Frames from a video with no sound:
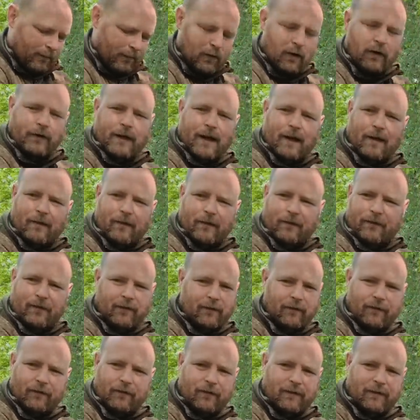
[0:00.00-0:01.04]
No doubt this
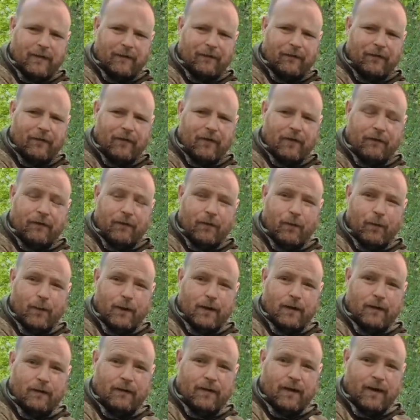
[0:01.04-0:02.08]
is definitely not for
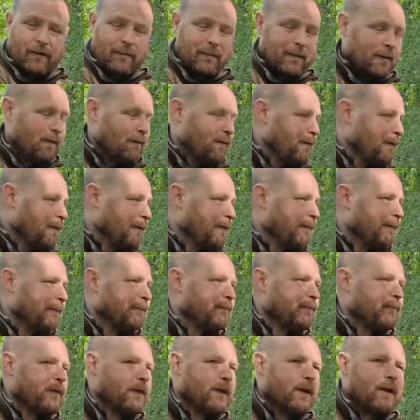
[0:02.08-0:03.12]
winter time anyway.
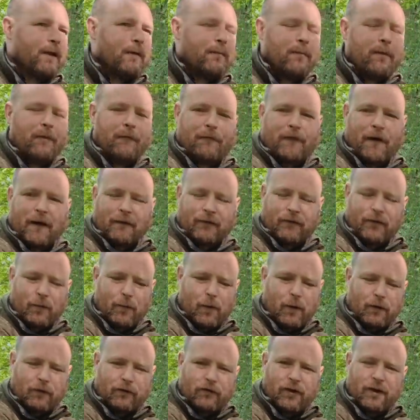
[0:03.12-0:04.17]
But thanks for
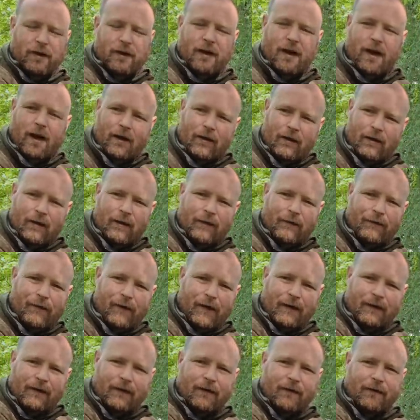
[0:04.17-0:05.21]
watching. I hope you
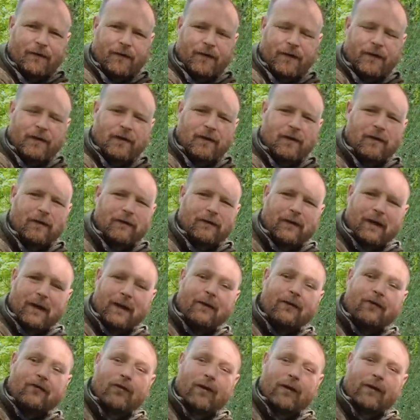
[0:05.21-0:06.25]
find these videos
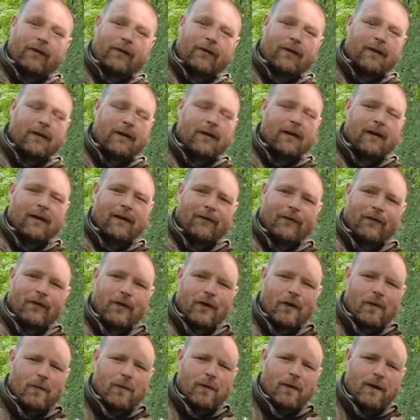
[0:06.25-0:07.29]
interesting. If you
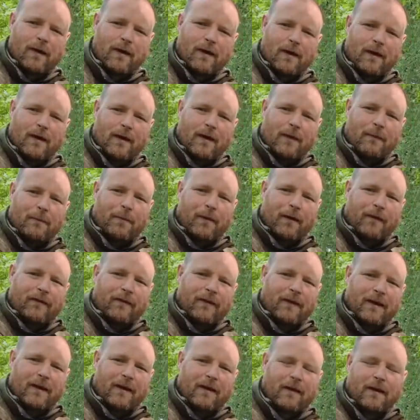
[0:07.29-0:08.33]
do, press
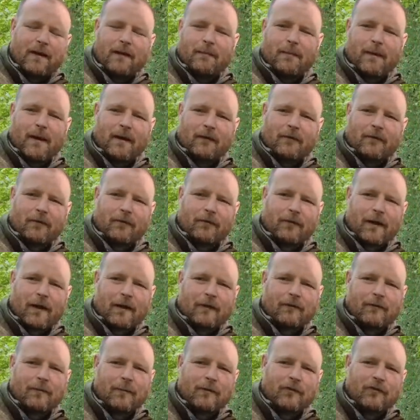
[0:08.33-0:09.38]
here. You better
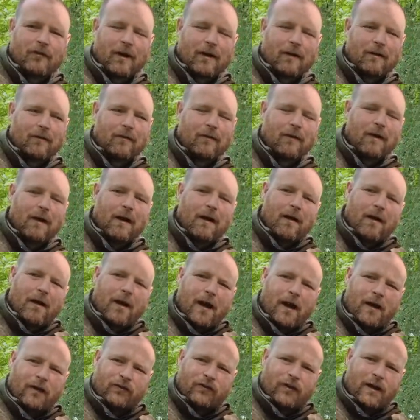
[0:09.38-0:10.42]
subscribe to my channel.
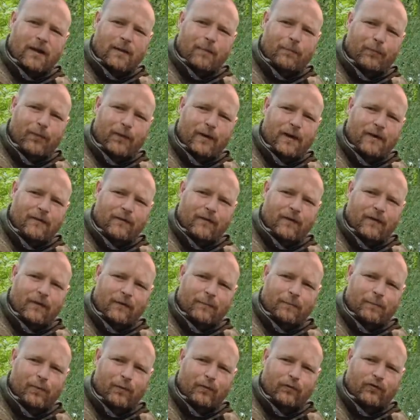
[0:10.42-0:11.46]
I'll share a
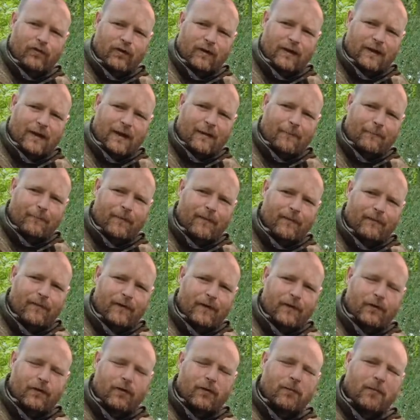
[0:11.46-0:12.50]
previous budget camping
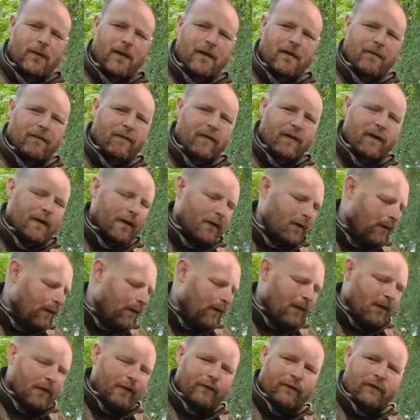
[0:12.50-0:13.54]
video up there for you,
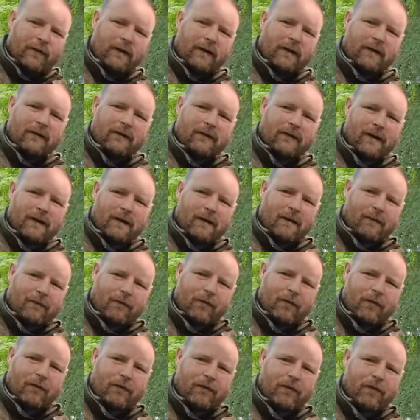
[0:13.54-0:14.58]
so you can see I've
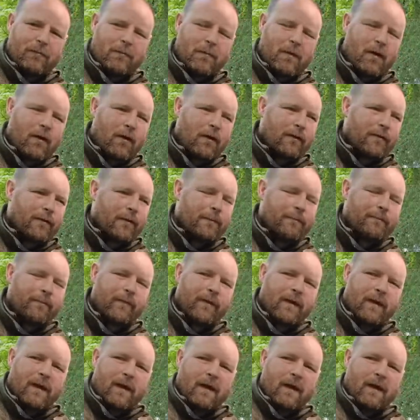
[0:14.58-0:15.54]
done a few more of them.